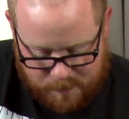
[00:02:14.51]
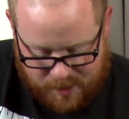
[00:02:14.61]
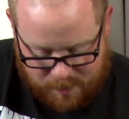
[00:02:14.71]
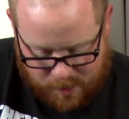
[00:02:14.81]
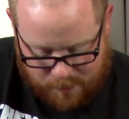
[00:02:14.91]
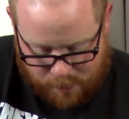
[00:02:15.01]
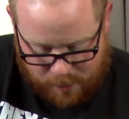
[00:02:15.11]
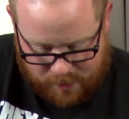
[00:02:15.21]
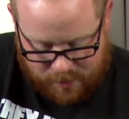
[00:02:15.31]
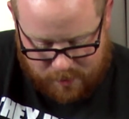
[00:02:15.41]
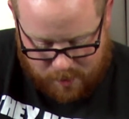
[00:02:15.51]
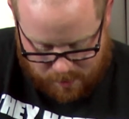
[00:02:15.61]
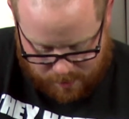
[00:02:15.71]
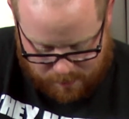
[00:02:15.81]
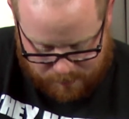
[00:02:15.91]
Peanut butter porter
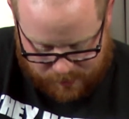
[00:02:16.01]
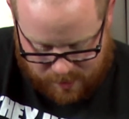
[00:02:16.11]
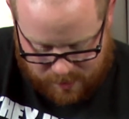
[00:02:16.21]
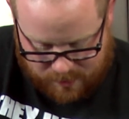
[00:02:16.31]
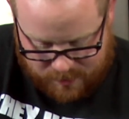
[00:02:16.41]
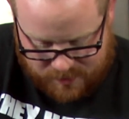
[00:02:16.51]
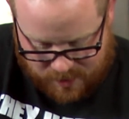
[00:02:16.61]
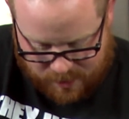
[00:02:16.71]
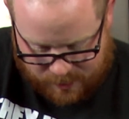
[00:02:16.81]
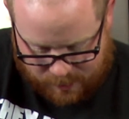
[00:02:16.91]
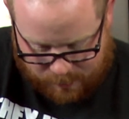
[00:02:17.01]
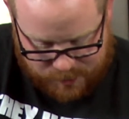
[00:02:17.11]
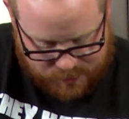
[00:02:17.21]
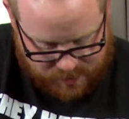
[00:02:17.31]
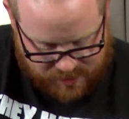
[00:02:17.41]
uh, belongs on your
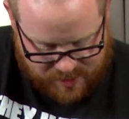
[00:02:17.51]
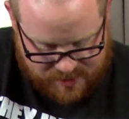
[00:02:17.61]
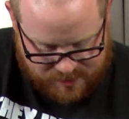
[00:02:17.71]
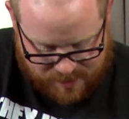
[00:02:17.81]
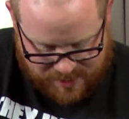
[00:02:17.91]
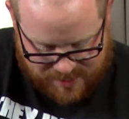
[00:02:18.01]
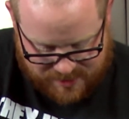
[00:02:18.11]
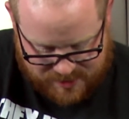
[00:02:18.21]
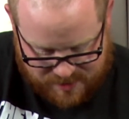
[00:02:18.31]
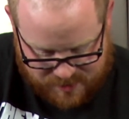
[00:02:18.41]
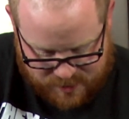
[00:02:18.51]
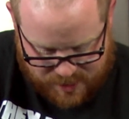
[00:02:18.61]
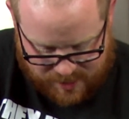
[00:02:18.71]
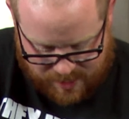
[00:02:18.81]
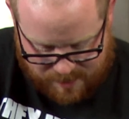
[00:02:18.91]
grocery list right next to the
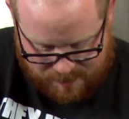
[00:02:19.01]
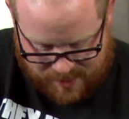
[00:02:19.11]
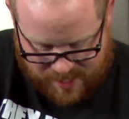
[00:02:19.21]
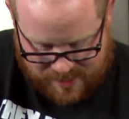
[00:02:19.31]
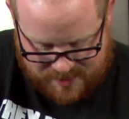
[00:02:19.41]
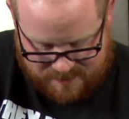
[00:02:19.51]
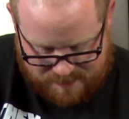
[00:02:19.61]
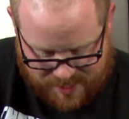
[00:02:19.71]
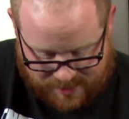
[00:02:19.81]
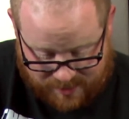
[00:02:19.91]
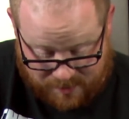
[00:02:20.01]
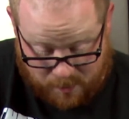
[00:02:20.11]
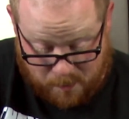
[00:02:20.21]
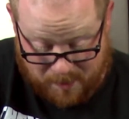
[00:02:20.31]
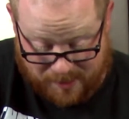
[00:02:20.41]
jelly, bananas, and bacon.
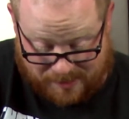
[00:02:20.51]
Oh my